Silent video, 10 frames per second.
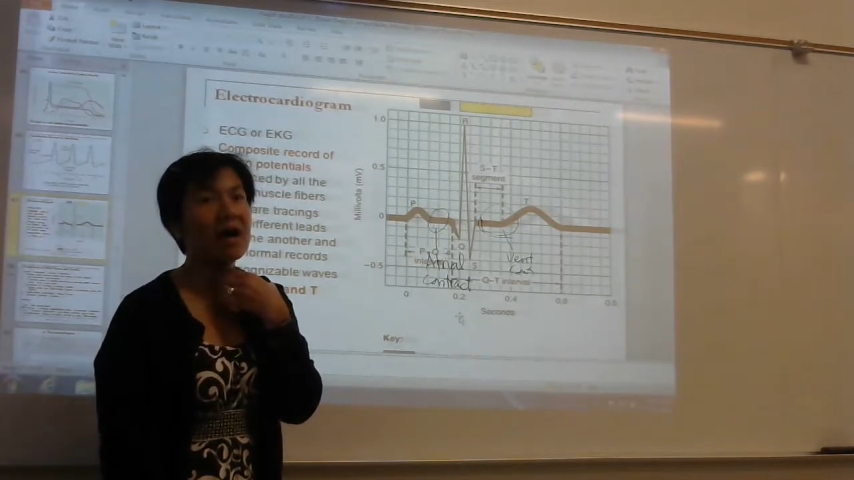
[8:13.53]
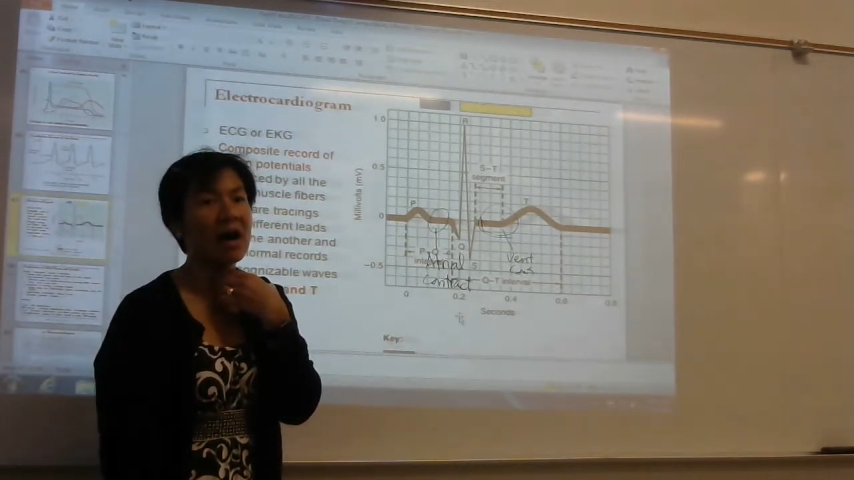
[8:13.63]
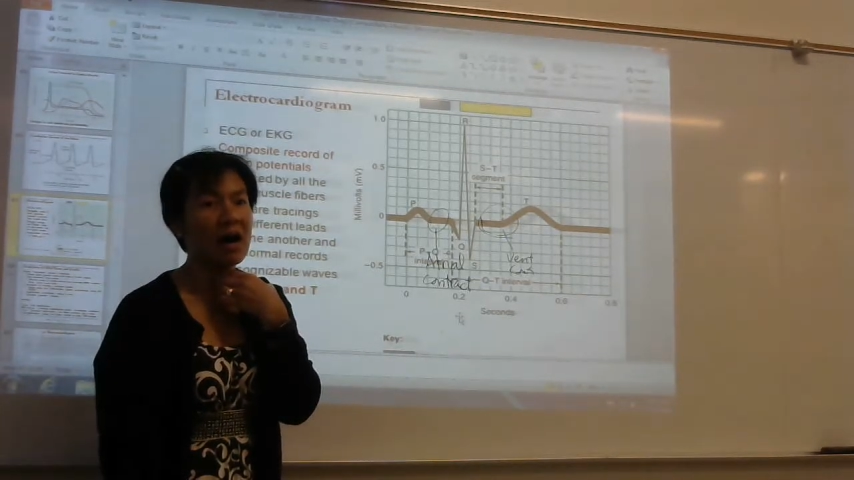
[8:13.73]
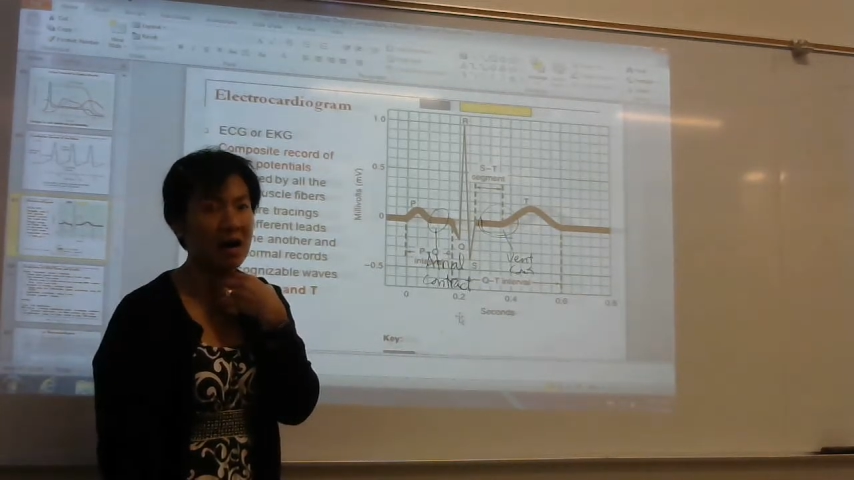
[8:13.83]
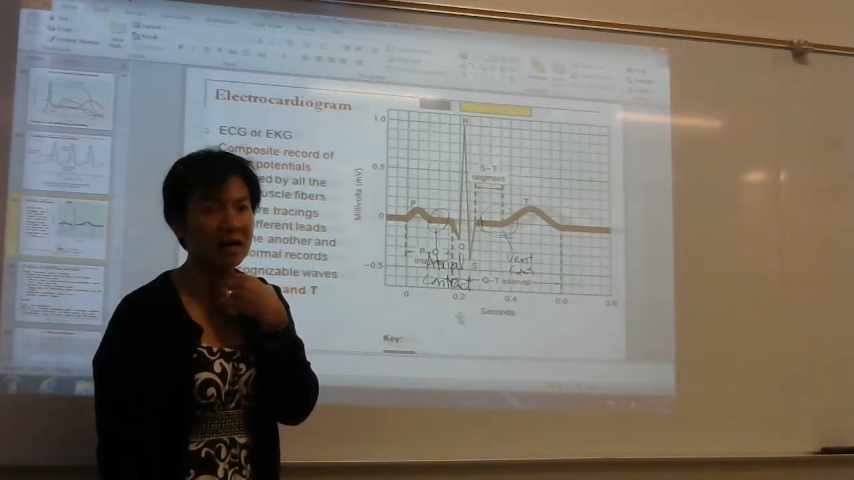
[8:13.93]

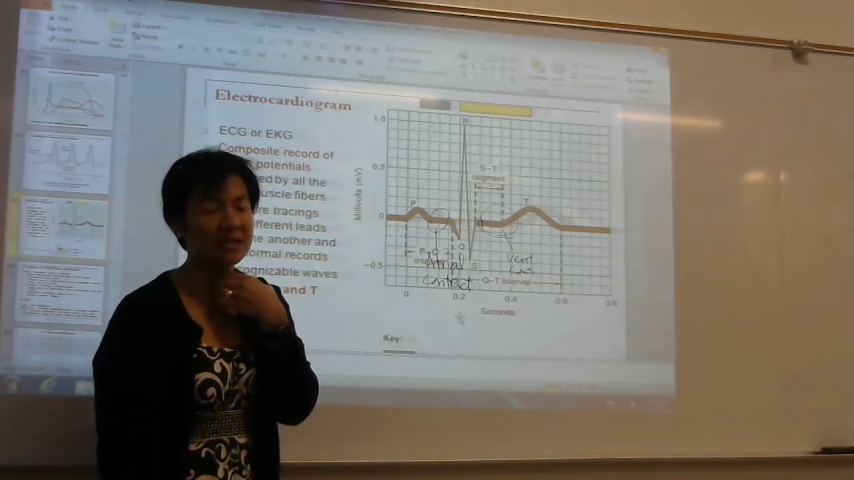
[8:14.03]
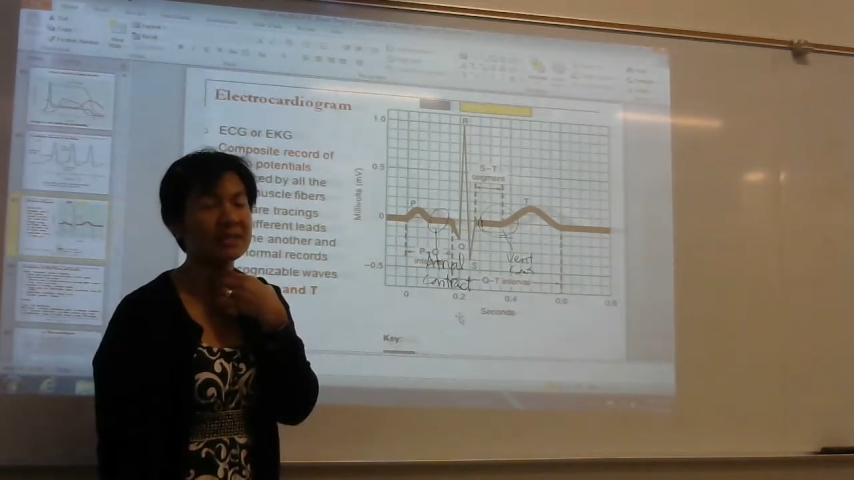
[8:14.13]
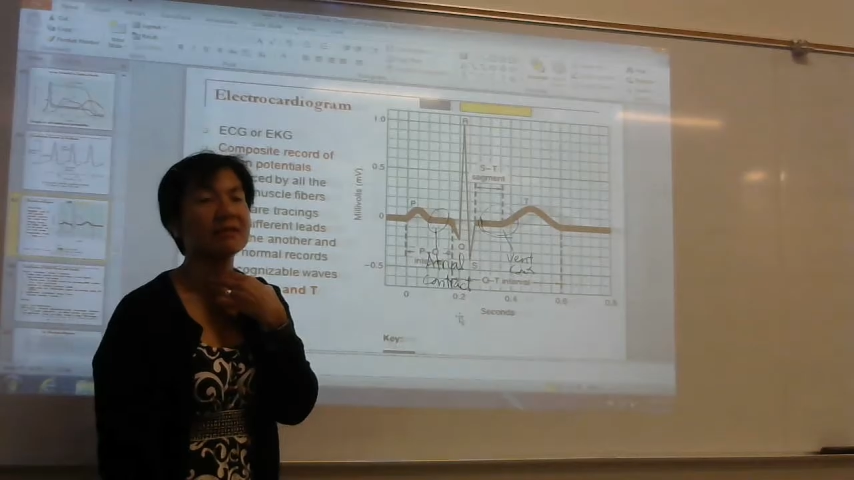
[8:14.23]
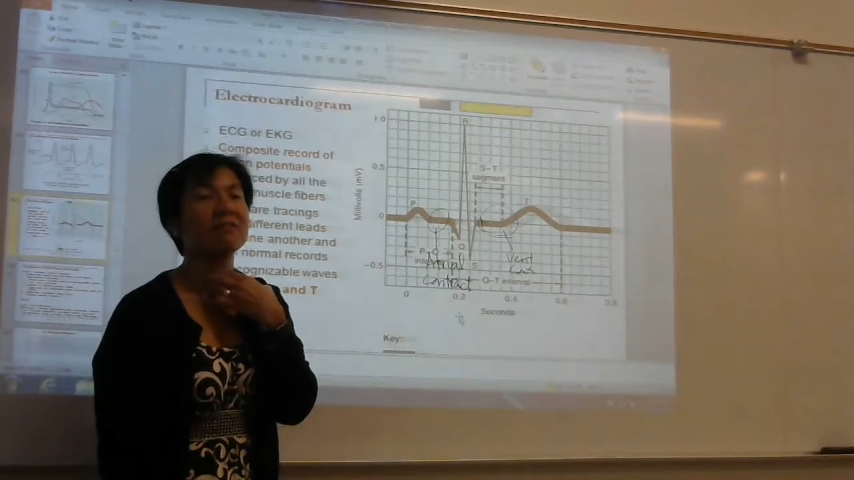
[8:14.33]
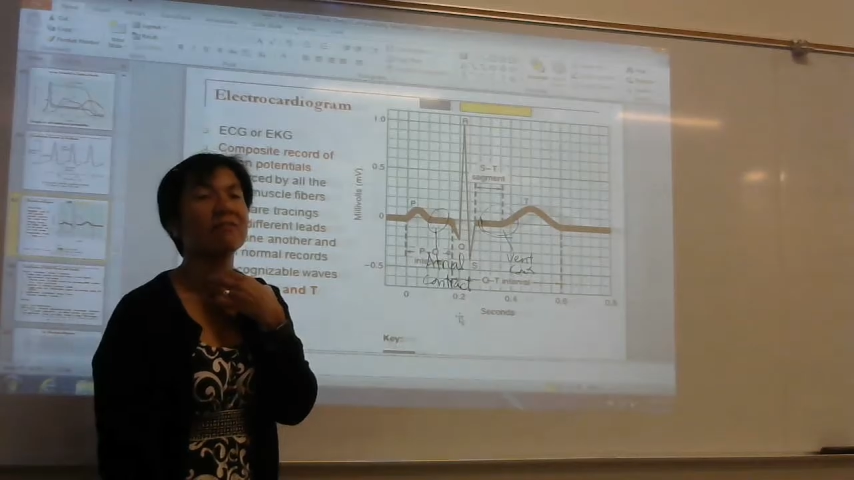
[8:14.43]
heart
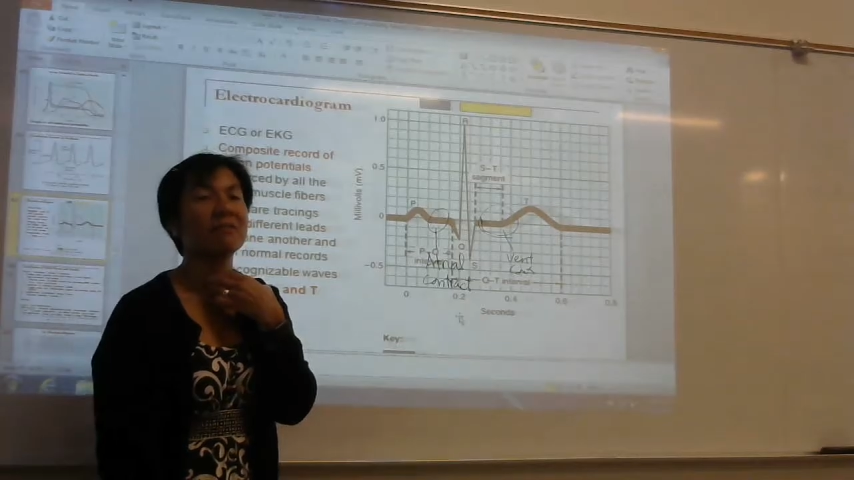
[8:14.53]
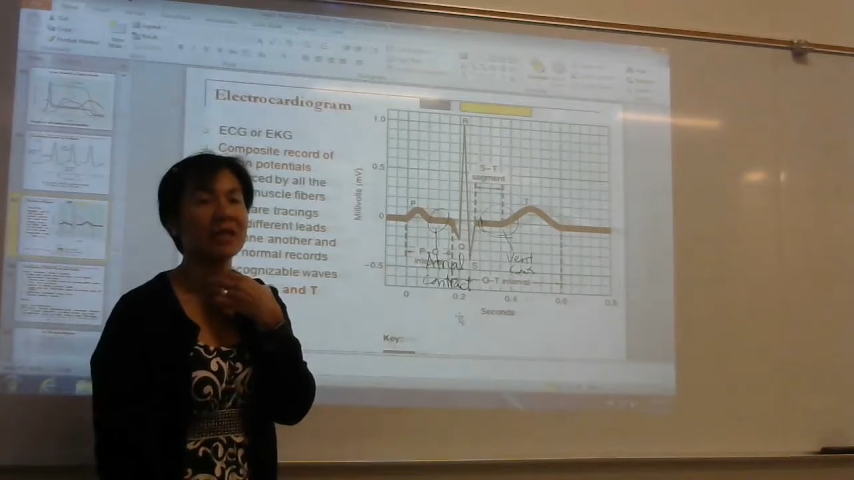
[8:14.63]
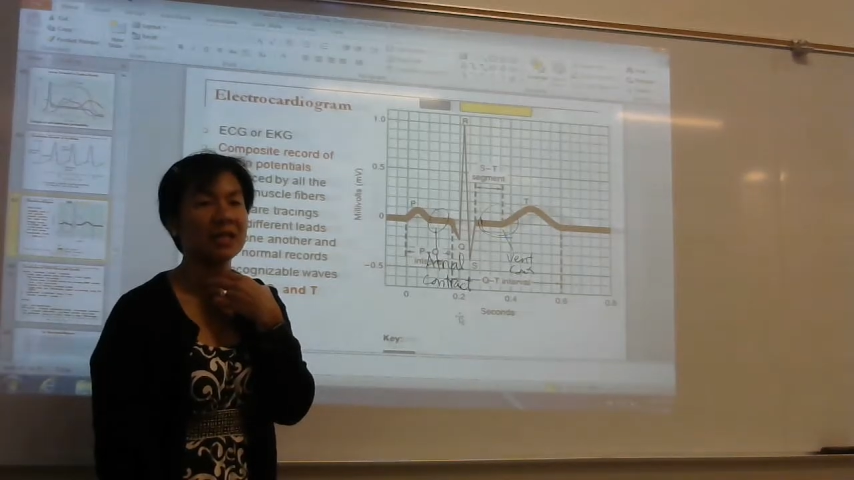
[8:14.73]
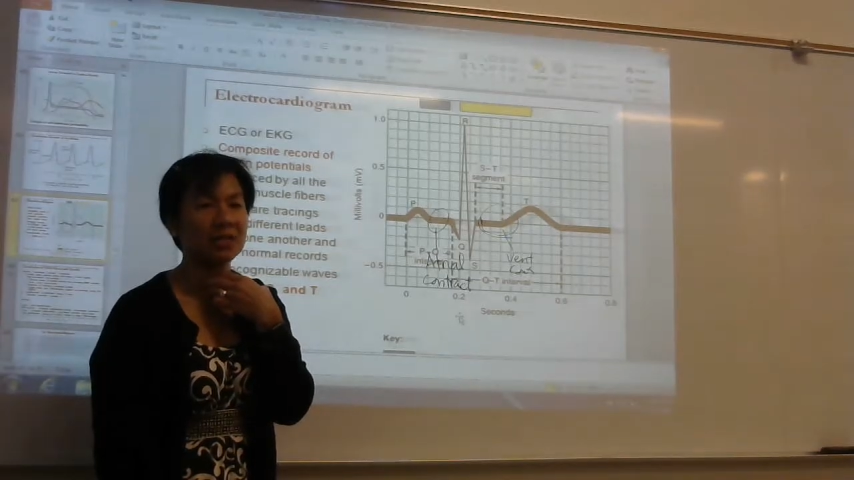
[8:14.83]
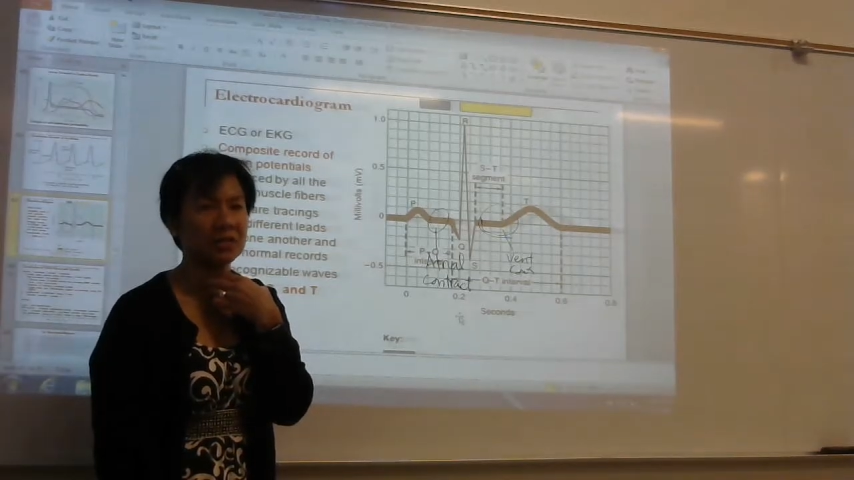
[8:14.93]

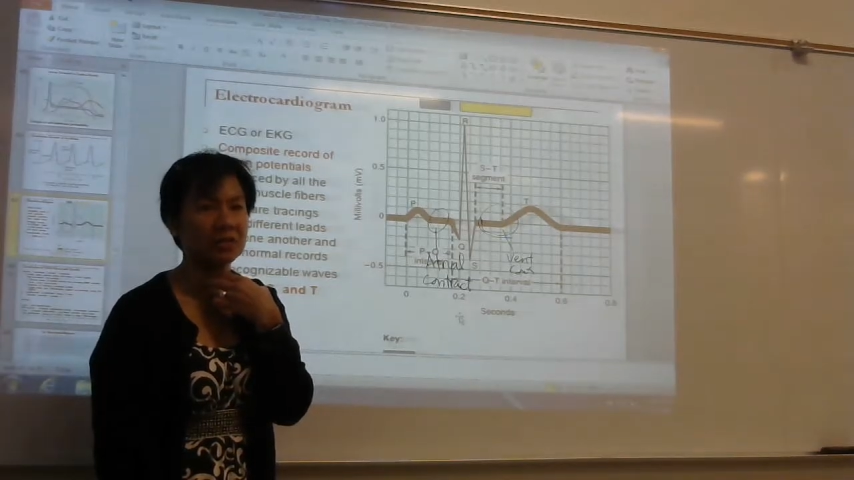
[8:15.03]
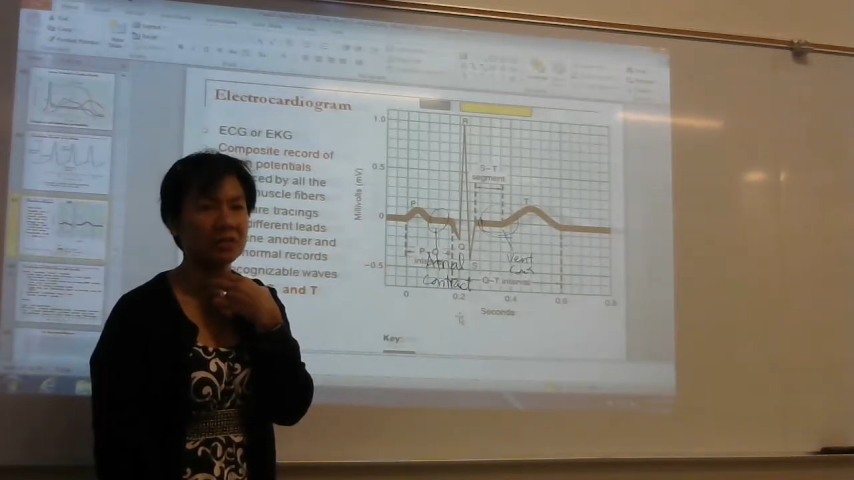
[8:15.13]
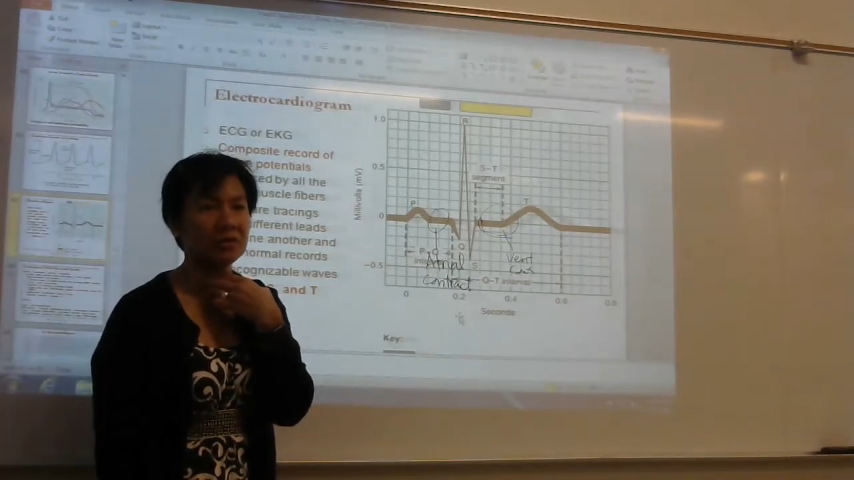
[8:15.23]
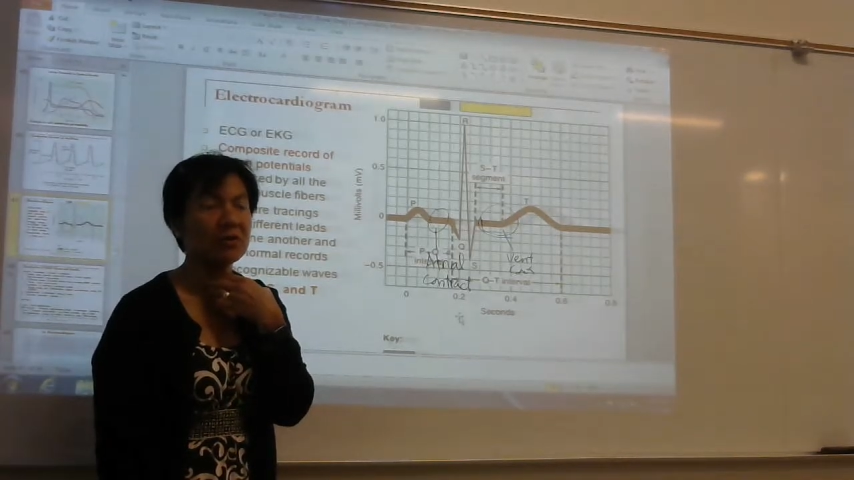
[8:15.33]
failure.